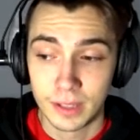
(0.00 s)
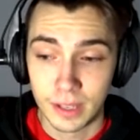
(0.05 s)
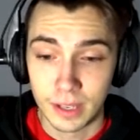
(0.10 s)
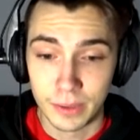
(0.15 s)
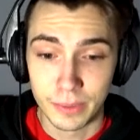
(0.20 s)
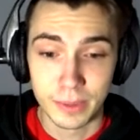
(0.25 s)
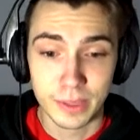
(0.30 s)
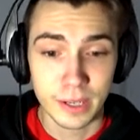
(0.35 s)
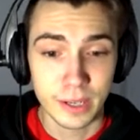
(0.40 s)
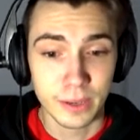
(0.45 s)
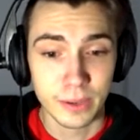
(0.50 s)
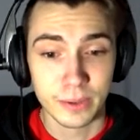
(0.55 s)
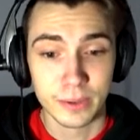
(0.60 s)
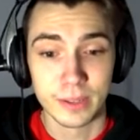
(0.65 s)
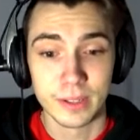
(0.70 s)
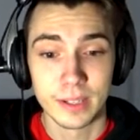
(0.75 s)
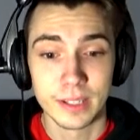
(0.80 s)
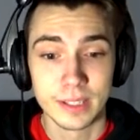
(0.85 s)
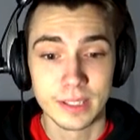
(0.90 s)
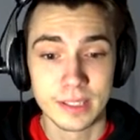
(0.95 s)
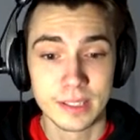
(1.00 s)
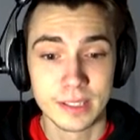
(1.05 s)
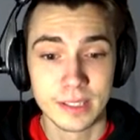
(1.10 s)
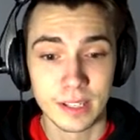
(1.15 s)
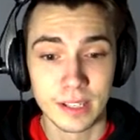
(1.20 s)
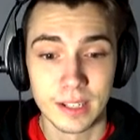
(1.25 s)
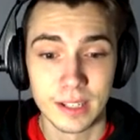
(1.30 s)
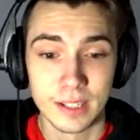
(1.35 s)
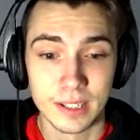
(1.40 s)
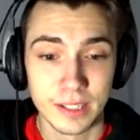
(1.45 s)
here we go. It's,
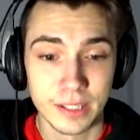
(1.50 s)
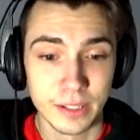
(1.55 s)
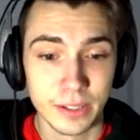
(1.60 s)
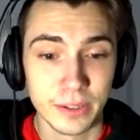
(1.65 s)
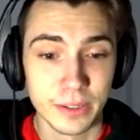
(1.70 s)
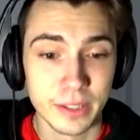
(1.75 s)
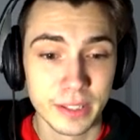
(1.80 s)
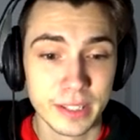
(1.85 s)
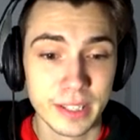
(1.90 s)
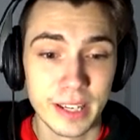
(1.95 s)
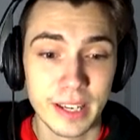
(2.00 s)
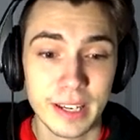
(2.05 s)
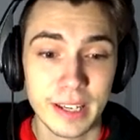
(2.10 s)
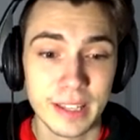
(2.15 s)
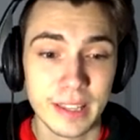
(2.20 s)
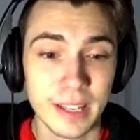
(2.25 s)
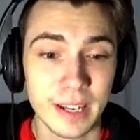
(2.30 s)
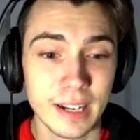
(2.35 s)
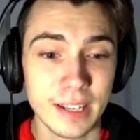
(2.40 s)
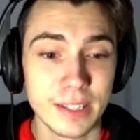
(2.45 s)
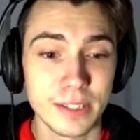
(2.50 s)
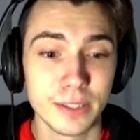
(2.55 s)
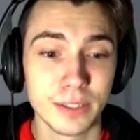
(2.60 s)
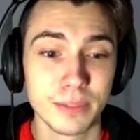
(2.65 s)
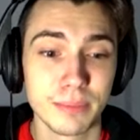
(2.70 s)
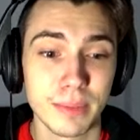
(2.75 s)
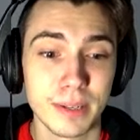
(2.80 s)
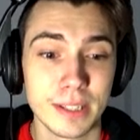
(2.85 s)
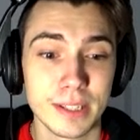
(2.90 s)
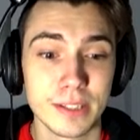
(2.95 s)
you know, the day that I
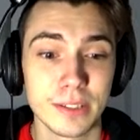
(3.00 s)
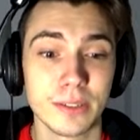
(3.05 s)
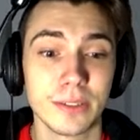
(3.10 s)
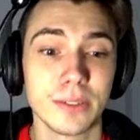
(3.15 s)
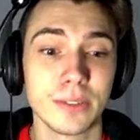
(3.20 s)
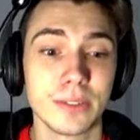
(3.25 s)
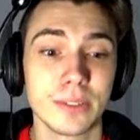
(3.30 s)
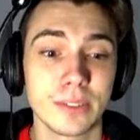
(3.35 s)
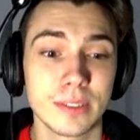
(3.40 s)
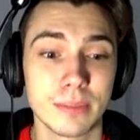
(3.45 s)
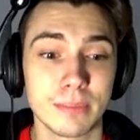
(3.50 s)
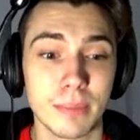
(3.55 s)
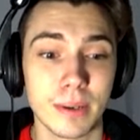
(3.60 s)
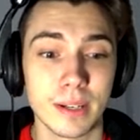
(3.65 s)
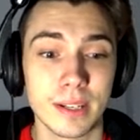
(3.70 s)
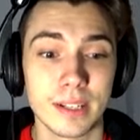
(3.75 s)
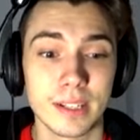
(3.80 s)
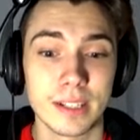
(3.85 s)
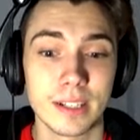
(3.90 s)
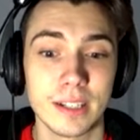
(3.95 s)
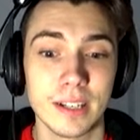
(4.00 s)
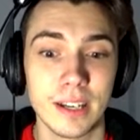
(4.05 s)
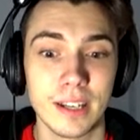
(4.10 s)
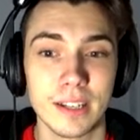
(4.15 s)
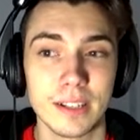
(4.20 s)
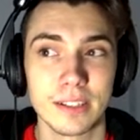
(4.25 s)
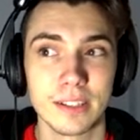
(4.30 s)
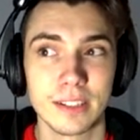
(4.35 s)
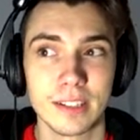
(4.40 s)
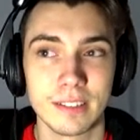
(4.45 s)
sold my soul to Monica
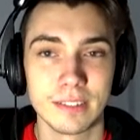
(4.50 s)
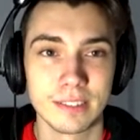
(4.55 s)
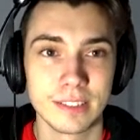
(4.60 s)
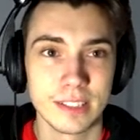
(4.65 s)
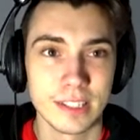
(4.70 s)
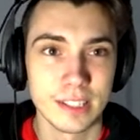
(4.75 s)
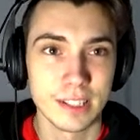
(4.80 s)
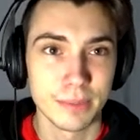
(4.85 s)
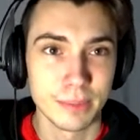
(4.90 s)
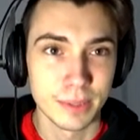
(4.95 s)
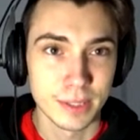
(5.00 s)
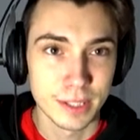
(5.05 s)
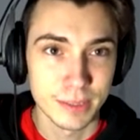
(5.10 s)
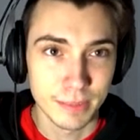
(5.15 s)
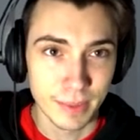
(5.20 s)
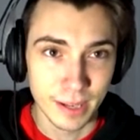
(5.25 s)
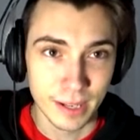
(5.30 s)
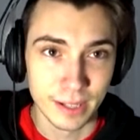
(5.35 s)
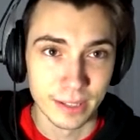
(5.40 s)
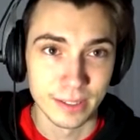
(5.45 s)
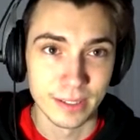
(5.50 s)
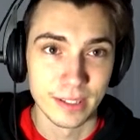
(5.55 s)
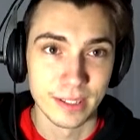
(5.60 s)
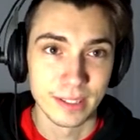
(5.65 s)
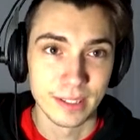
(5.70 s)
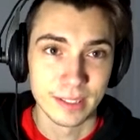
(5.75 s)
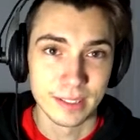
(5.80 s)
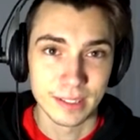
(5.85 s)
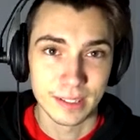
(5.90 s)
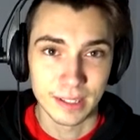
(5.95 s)
and her irresistible smile.
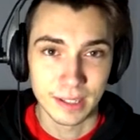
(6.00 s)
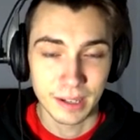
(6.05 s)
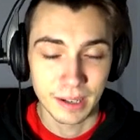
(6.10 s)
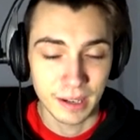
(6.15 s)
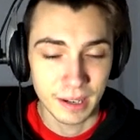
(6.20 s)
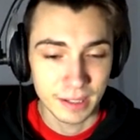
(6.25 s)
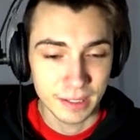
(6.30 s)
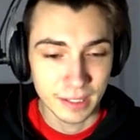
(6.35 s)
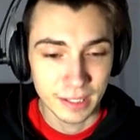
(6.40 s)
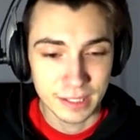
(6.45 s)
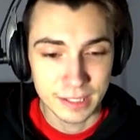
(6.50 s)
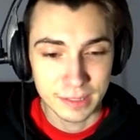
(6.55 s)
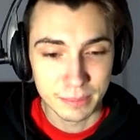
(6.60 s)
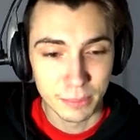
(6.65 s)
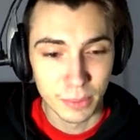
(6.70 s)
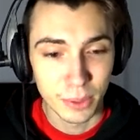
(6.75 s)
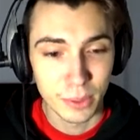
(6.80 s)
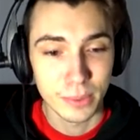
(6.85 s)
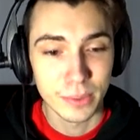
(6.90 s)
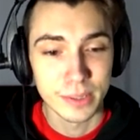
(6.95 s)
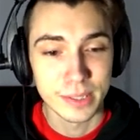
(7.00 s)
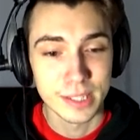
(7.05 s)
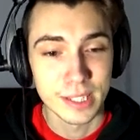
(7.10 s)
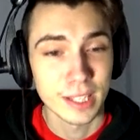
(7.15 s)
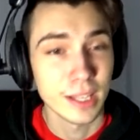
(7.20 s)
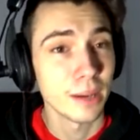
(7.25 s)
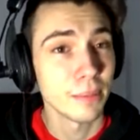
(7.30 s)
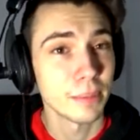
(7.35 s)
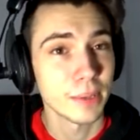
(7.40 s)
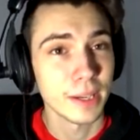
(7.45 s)
I liked it more when it was the
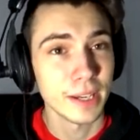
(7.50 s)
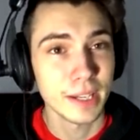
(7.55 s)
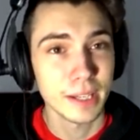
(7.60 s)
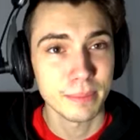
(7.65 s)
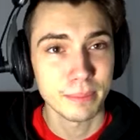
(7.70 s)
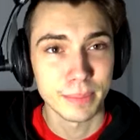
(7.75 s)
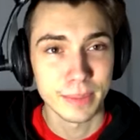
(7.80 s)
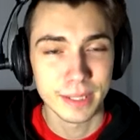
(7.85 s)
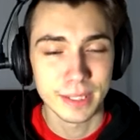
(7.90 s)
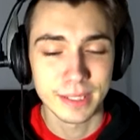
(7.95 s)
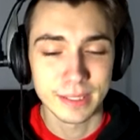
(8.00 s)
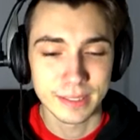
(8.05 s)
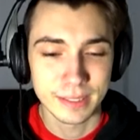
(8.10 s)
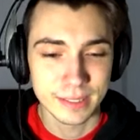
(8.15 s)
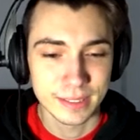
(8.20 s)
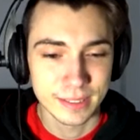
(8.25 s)
cupcake, but